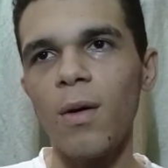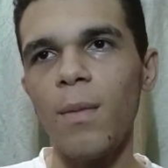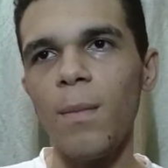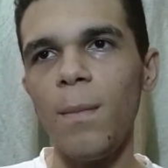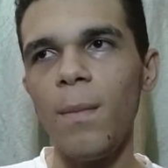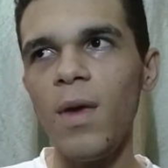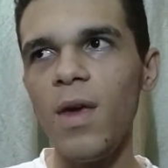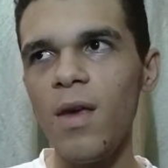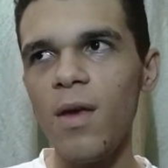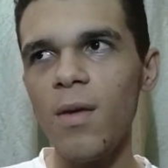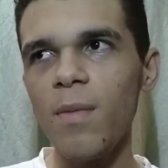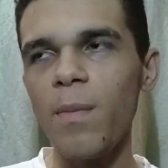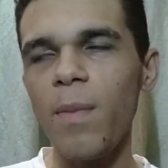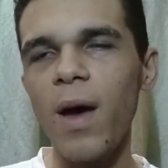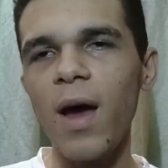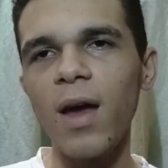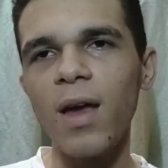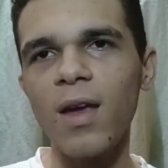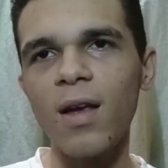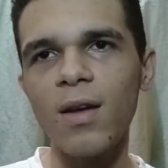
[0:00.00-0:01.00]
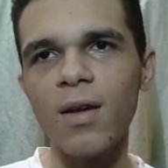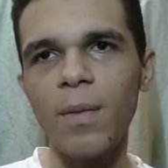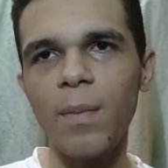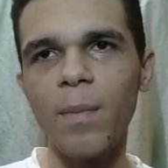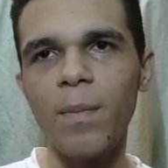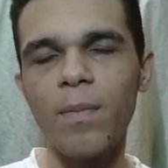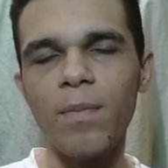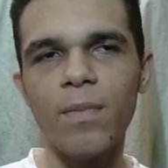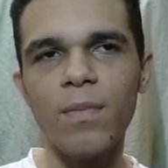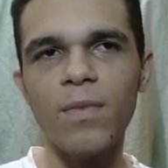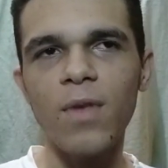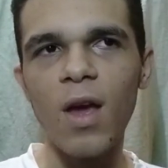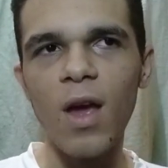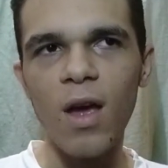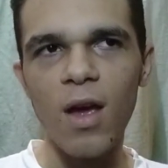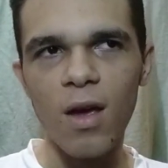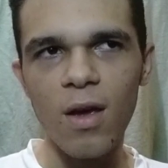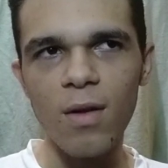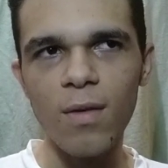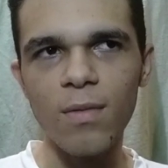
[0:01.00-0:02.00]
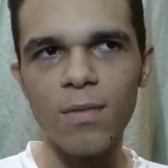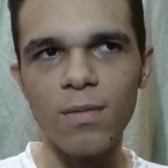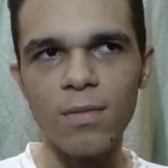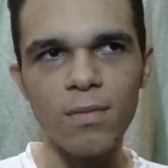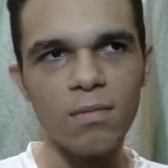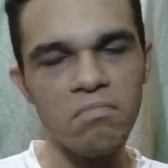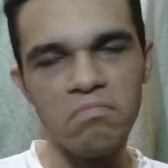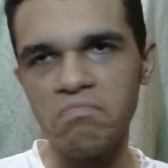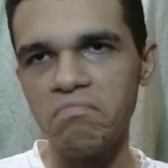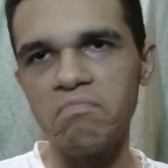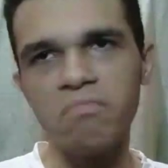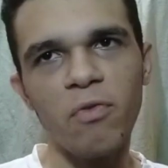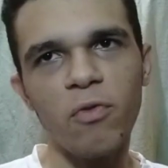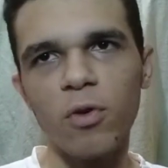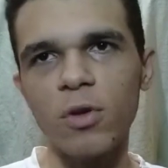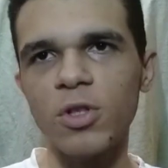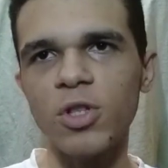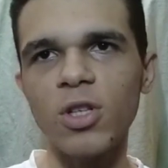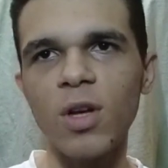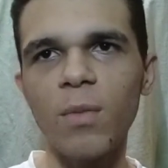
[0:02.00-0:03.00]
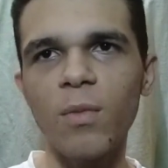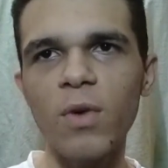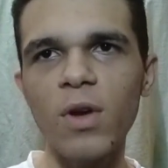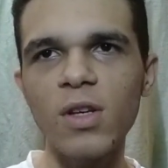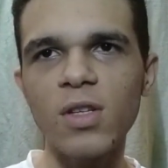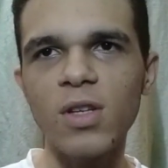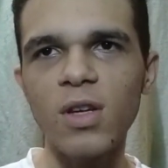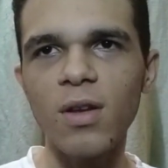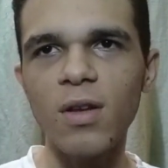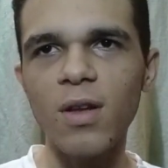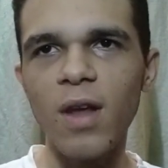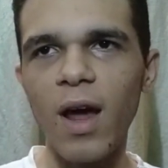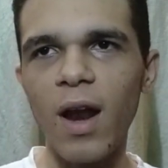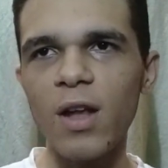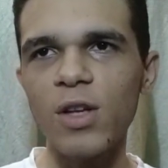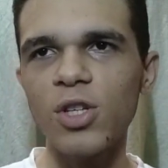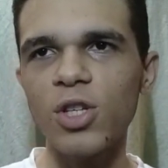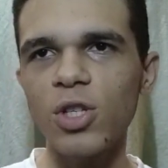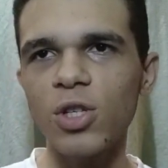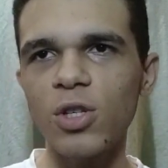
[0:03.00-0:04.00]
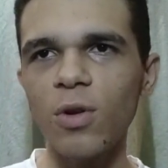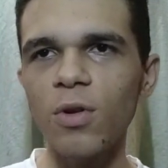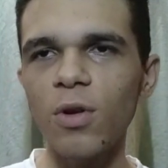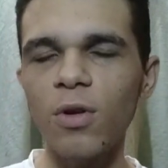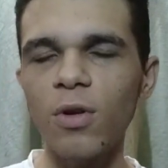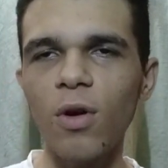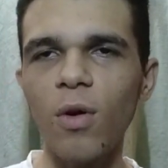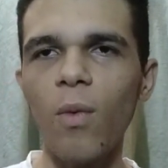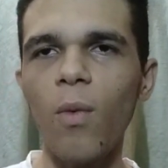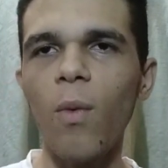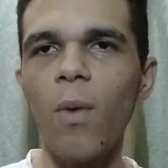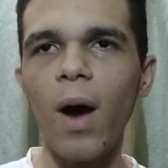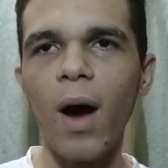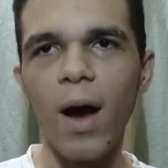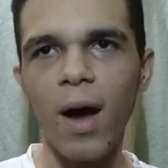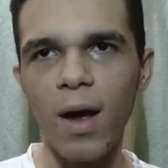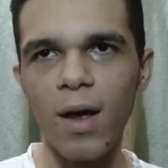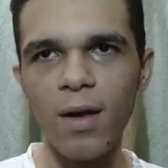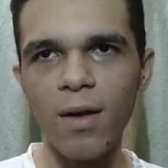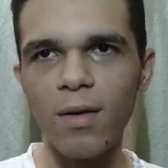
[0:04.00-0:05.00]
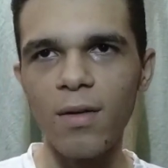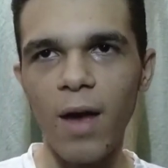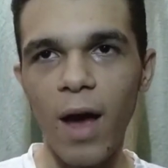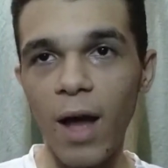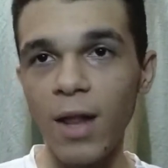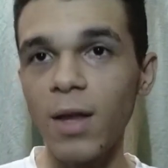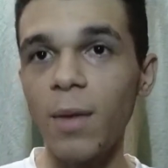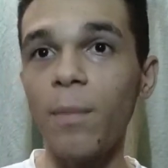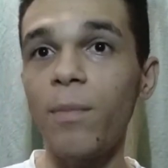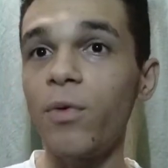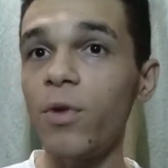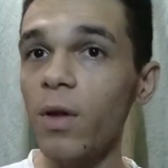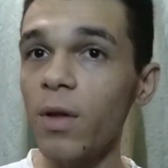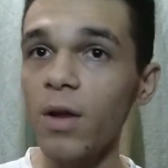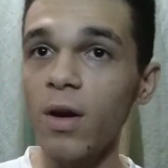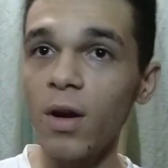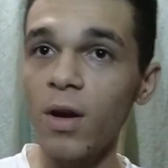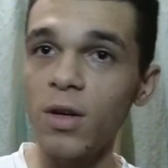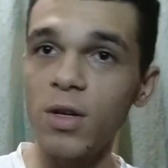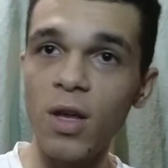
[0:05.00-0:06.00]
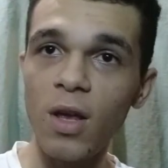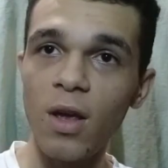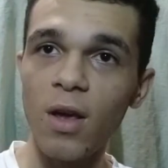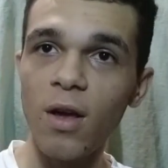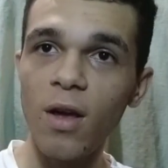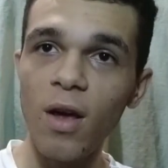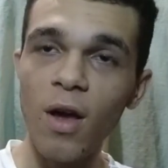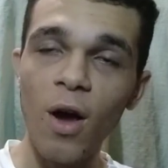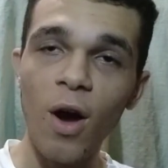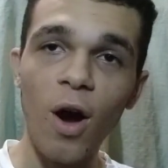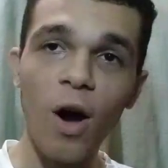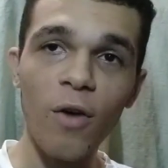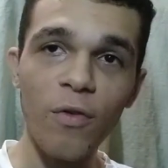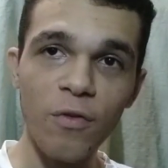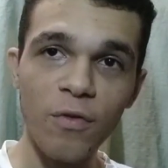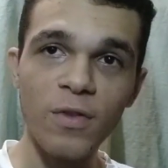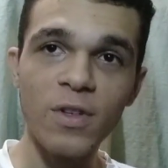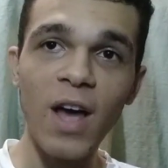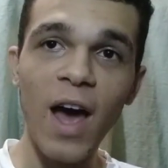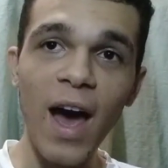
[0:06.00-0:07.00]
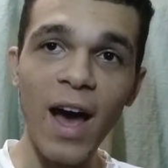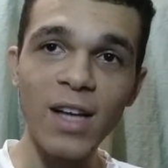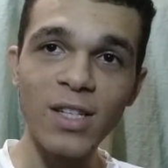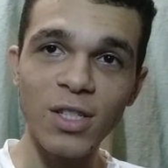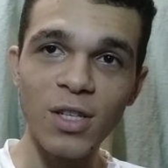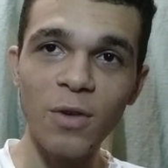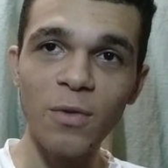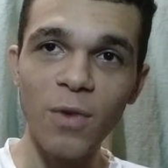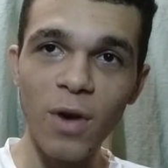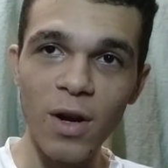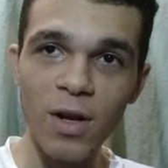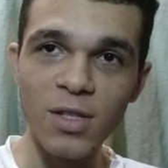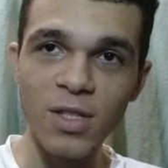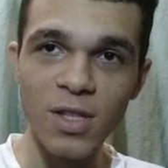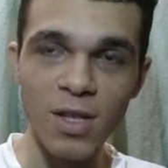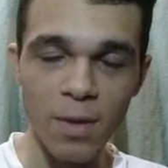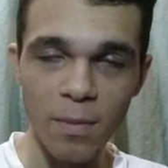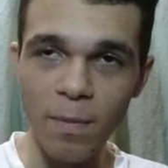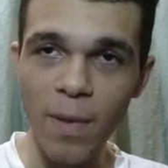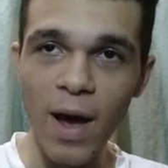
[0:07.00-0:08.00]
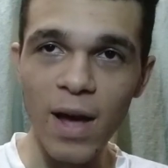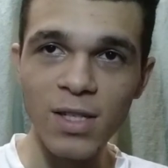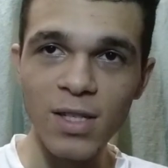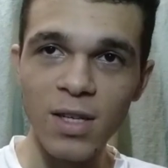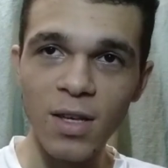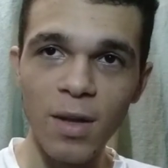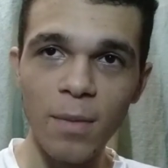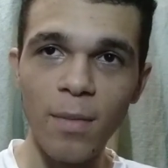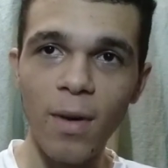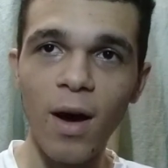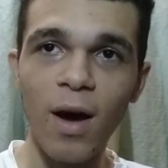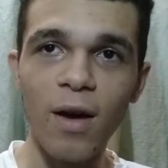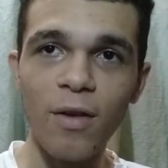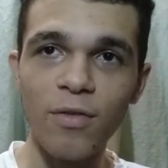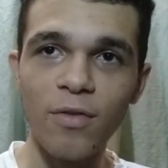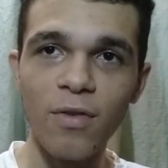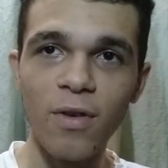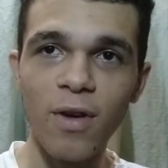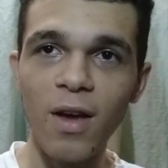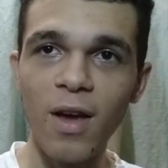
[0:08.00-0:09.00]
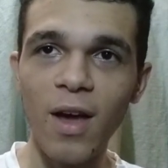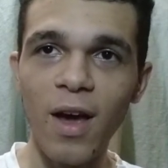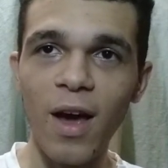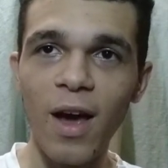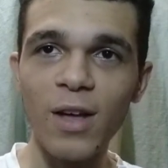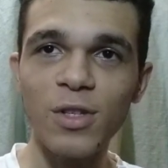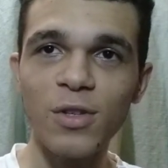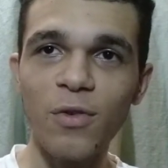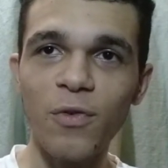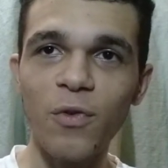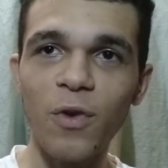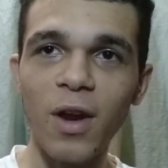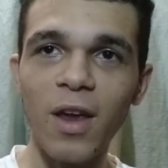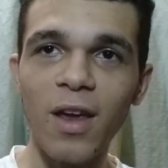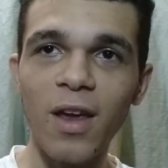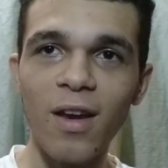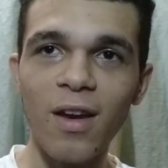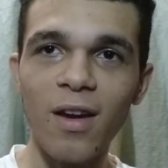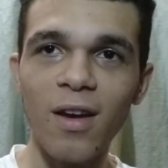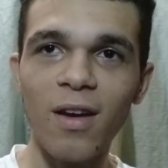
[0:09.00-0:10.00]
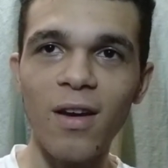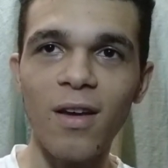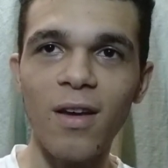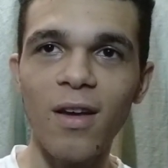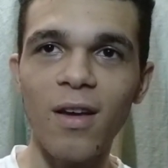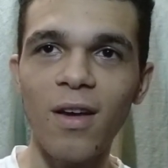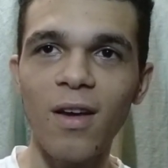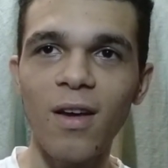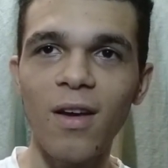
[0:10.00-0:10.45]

me back in the day for some reason that I still don't know why, had the brilliant idea of passing runs, then passing them off as freaking